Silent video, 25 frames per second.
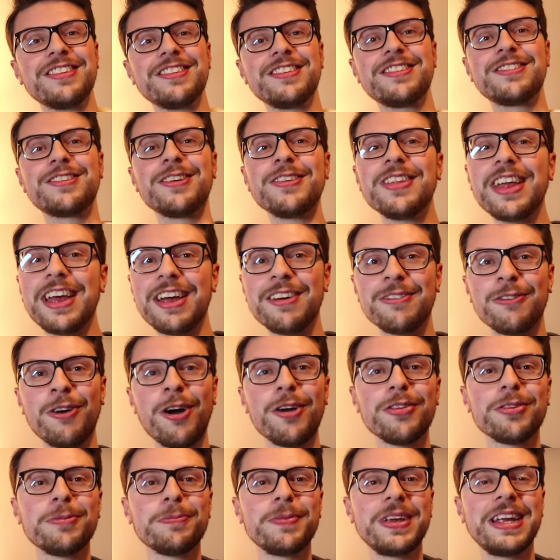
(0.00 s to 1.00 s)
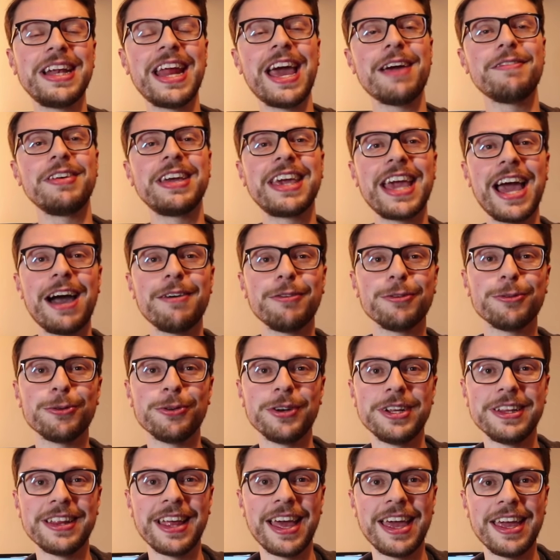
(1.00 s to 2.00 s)
So that rather than being heavy
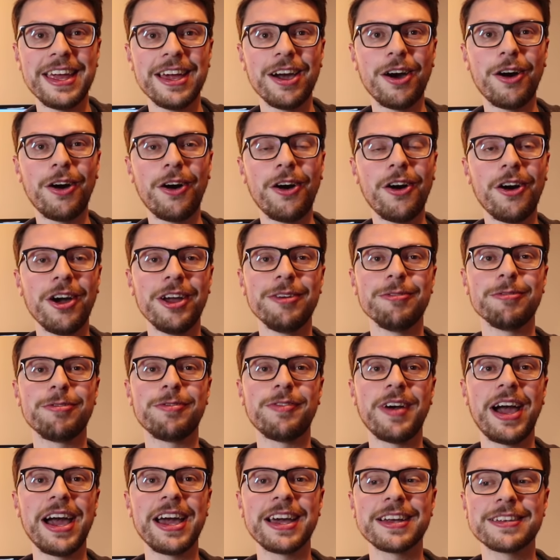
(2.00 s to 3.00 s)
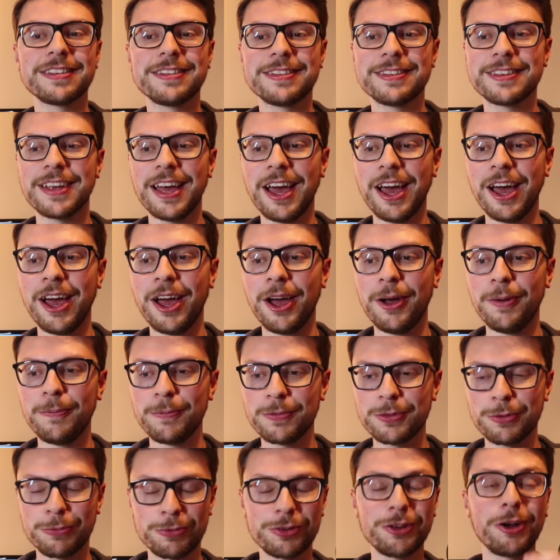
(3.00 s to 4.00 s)
cavalry, they are in fact,
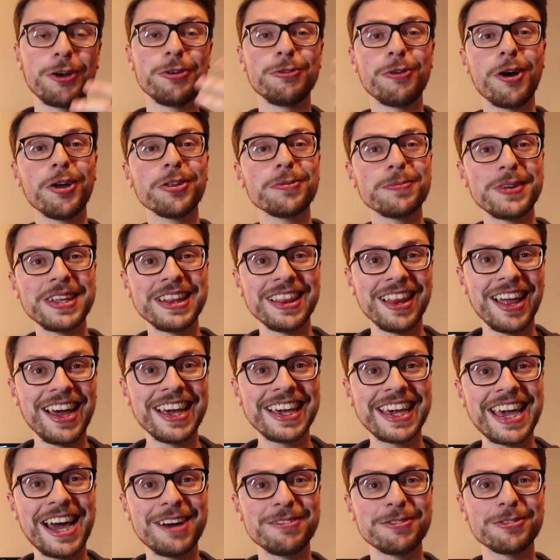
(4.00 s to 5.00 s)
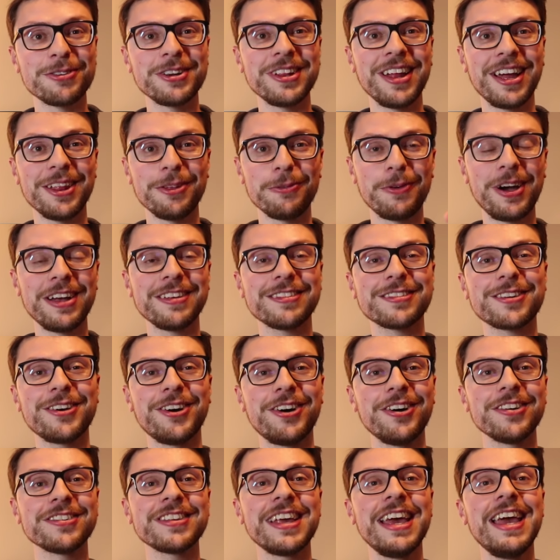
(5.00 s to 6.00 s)
rather than being light cavalry like the White
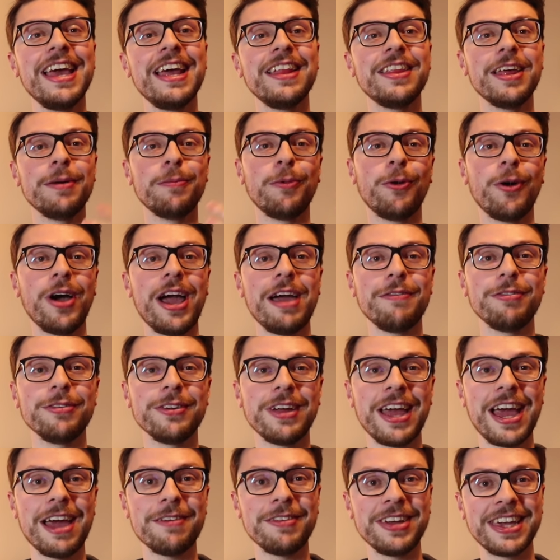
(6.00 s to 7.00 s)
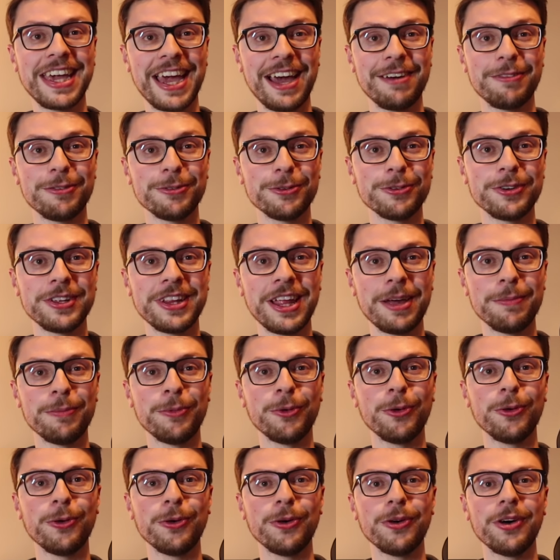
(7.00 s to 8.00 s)
Scars, they're more heavy cavalry. They're
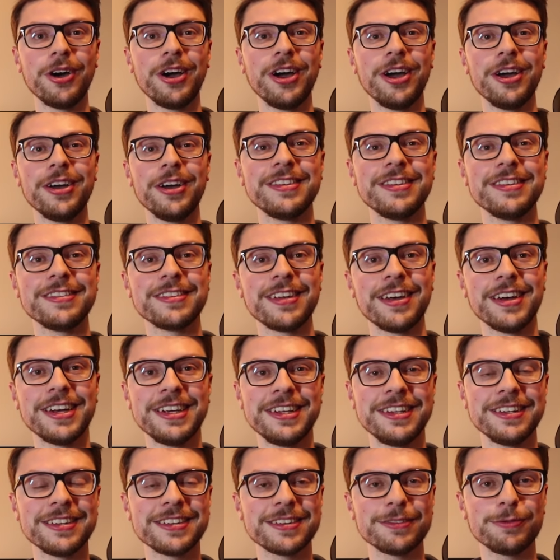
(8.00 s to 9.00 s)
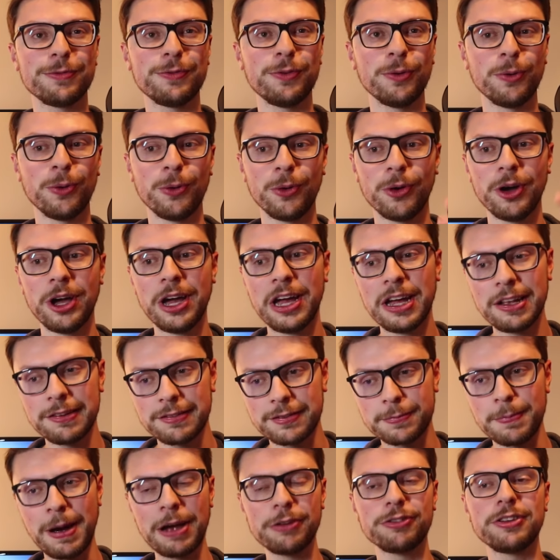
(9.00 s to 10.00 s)
more designed for
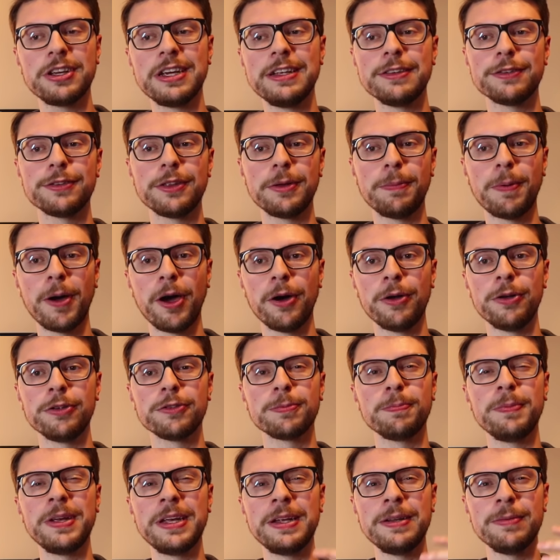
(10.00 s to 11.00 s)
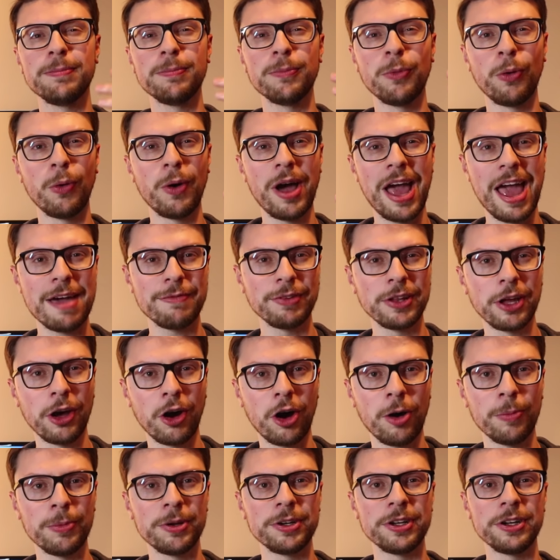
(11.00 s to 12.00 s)
smashing into the opponents, mean more heavily
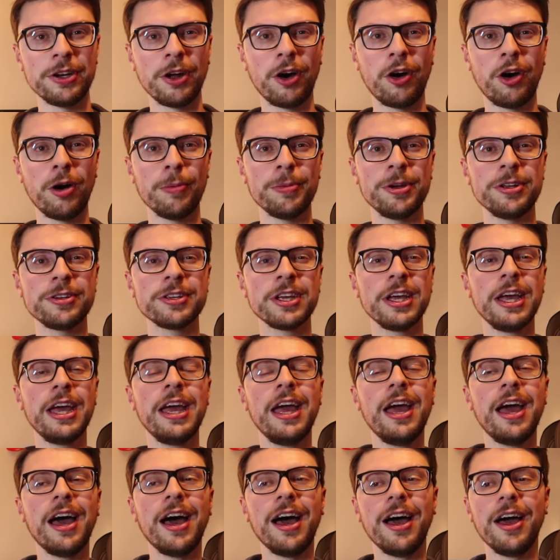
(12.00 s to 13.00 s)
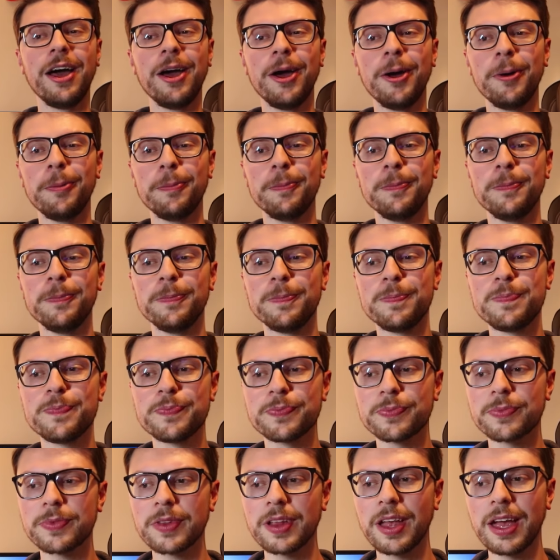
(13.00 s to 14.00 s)
armoured and armoured. And
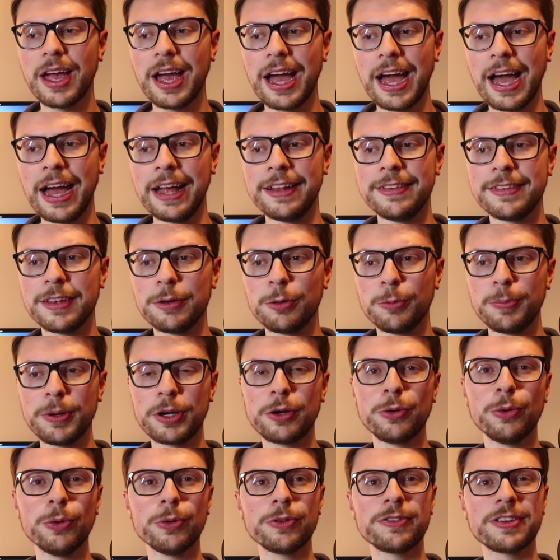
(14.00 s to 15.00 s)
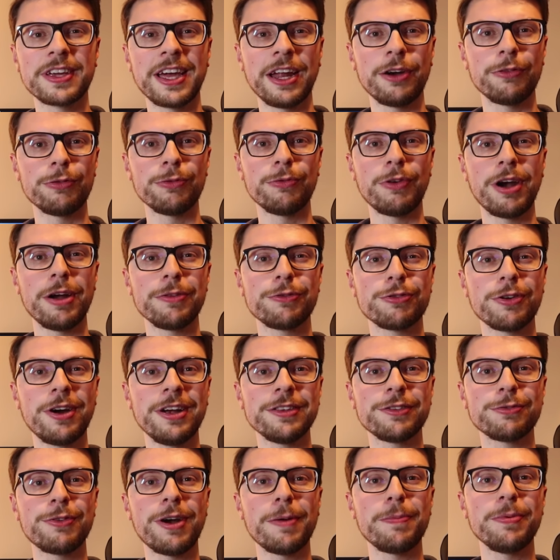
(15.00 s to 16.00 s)
it would be cool to kind of
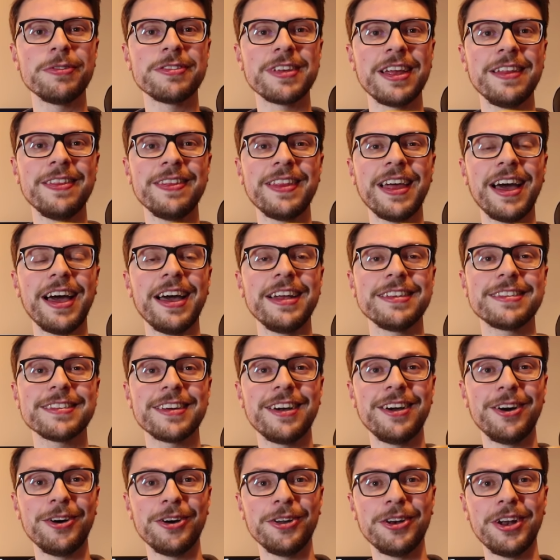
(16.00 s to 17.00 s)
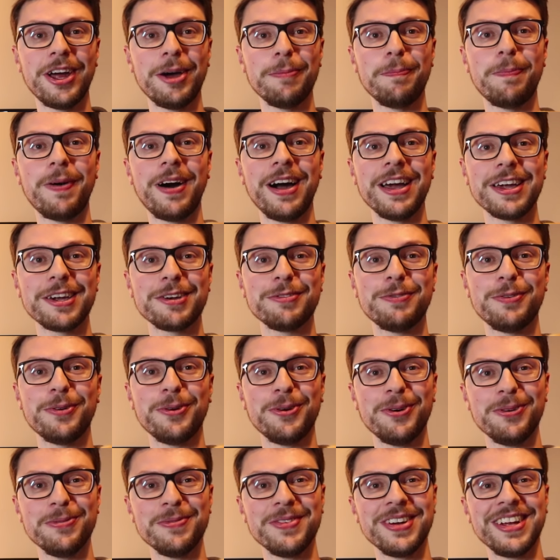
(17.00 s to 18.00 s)
trying to represent that on a bike
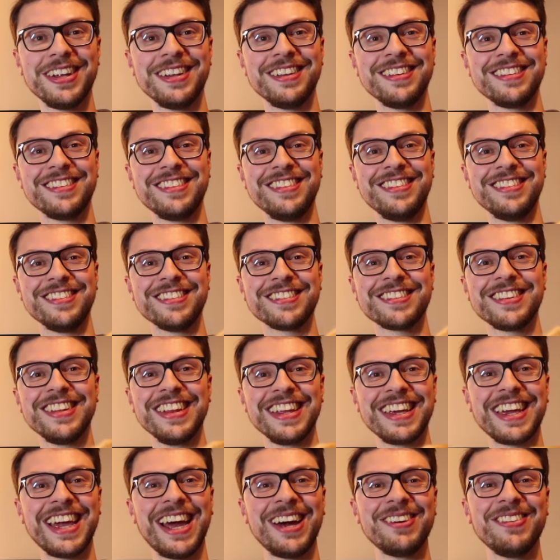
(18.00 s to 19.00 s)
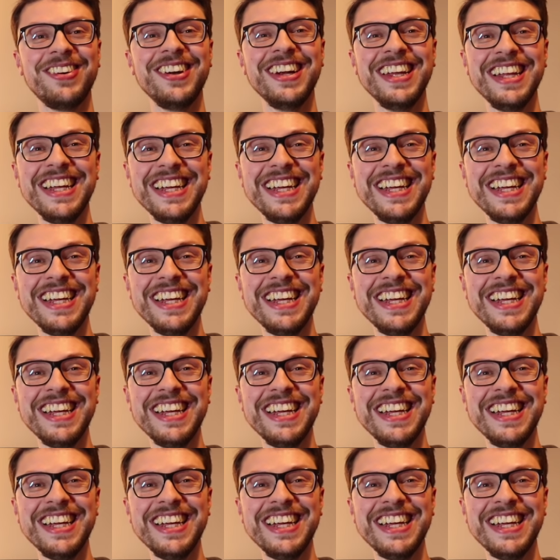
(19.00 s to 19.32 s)
form. And she's just in the camera.